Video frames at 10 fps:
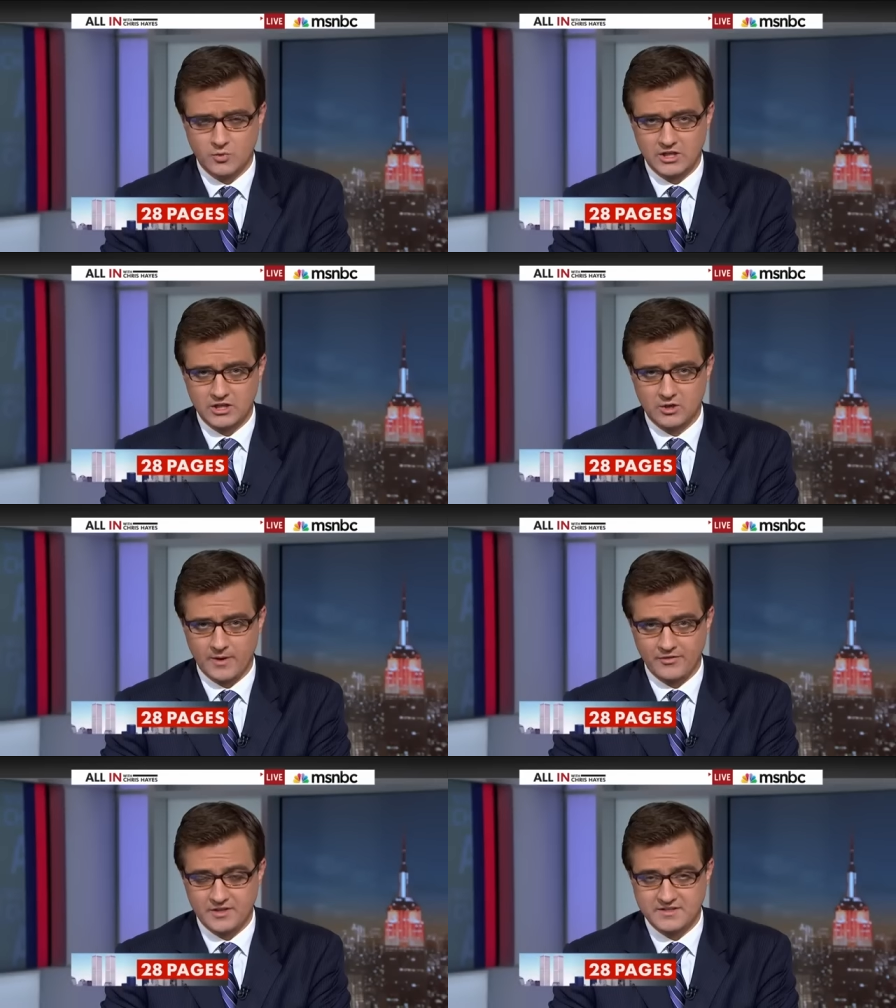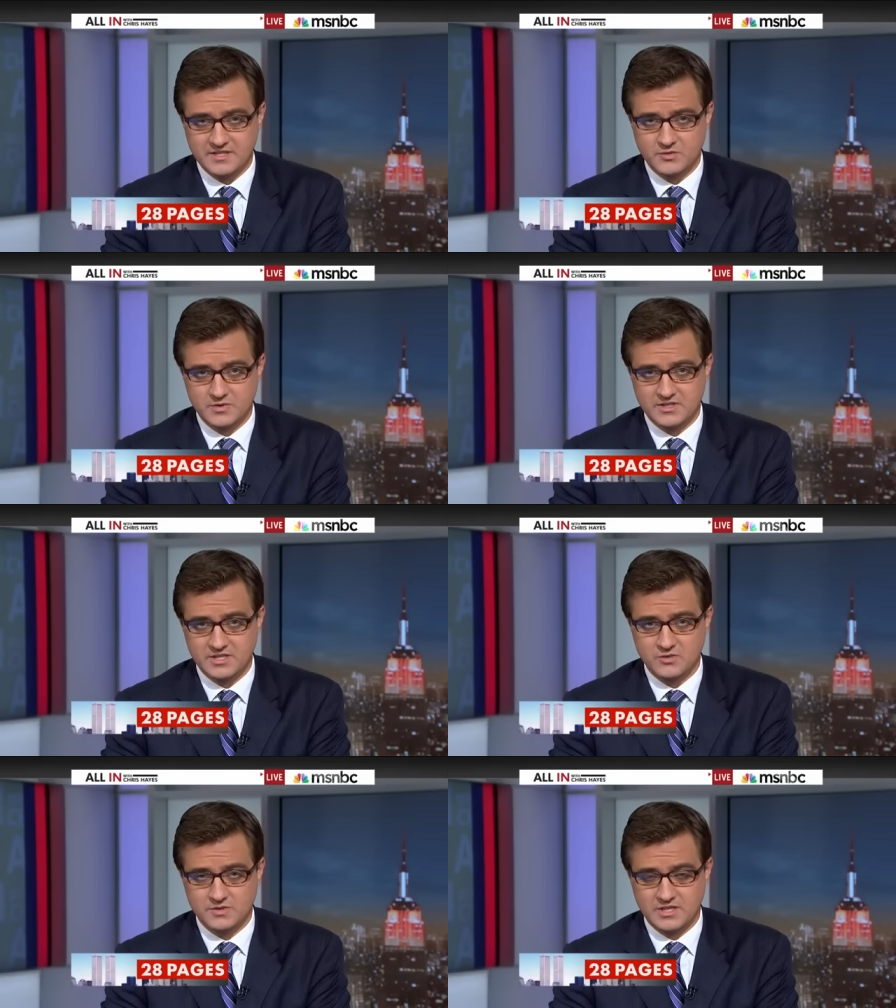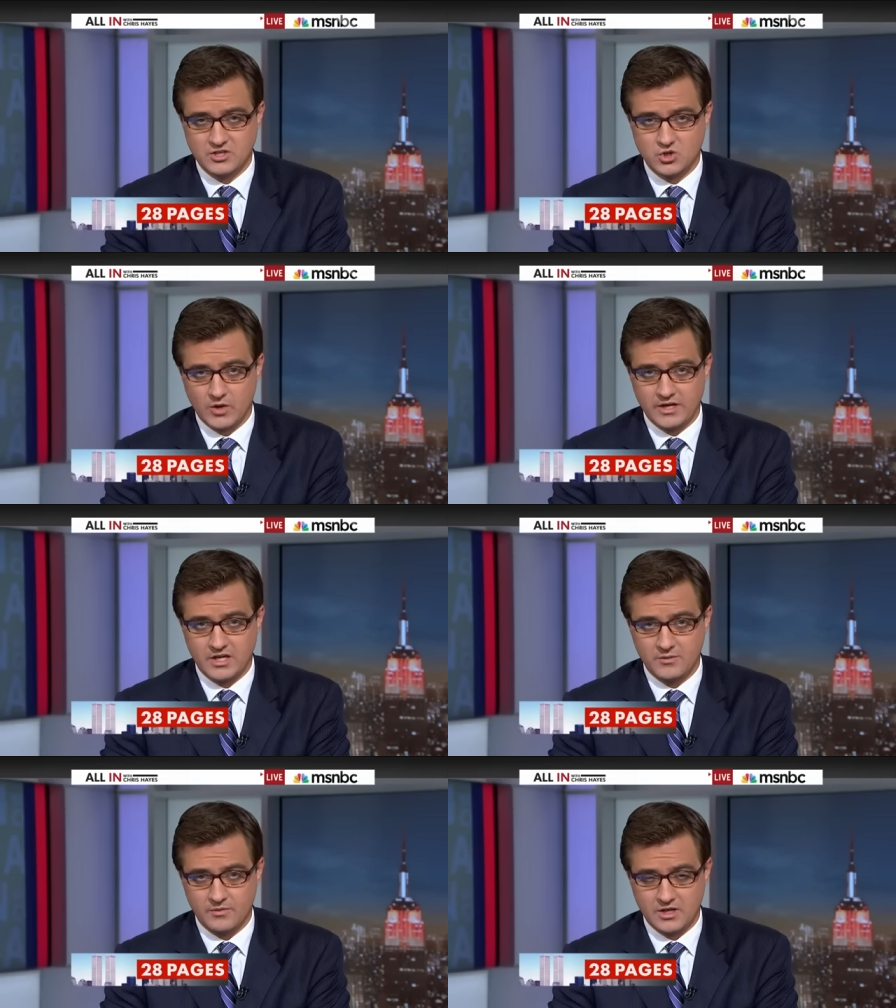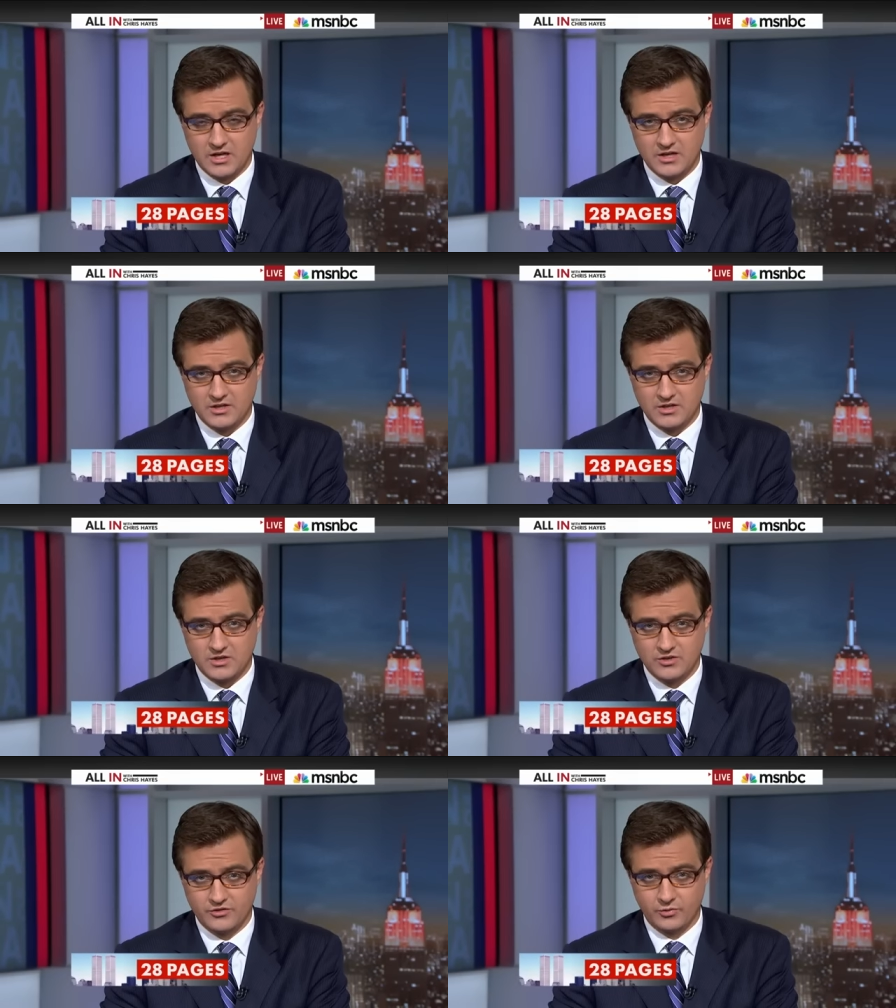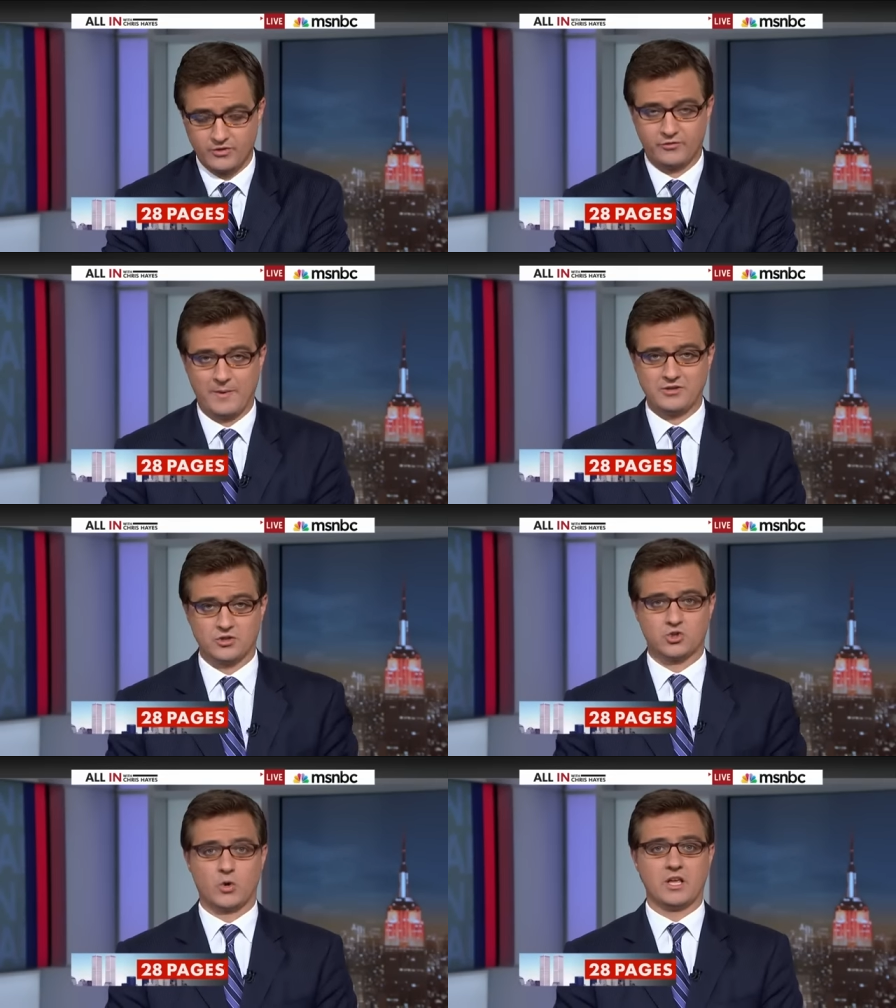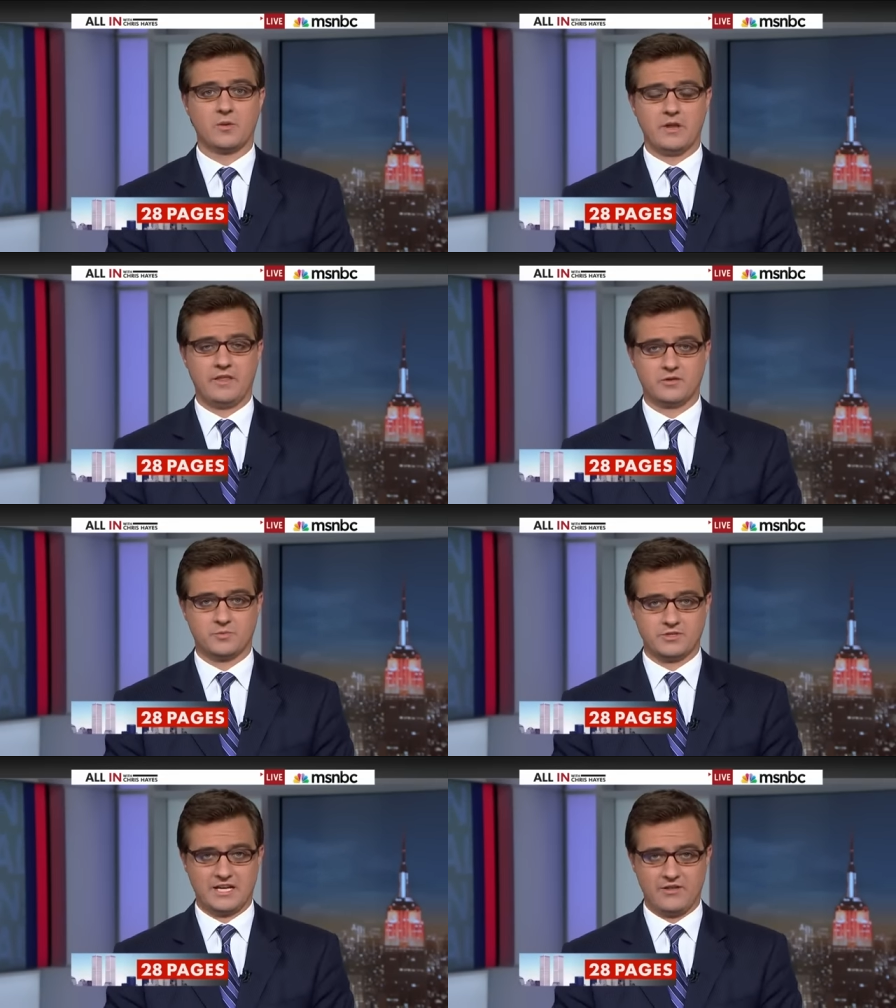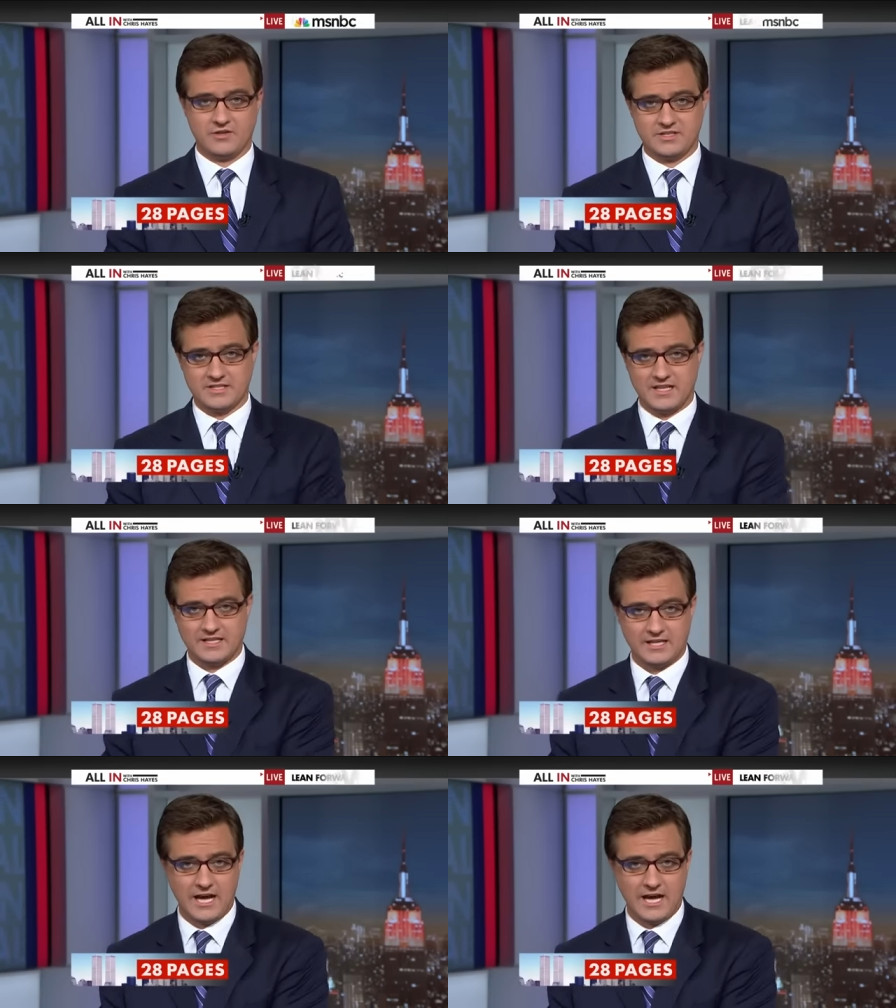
so we're clear about this, this was this was the joint uh, the sort of special joint committee that was put together. This is not the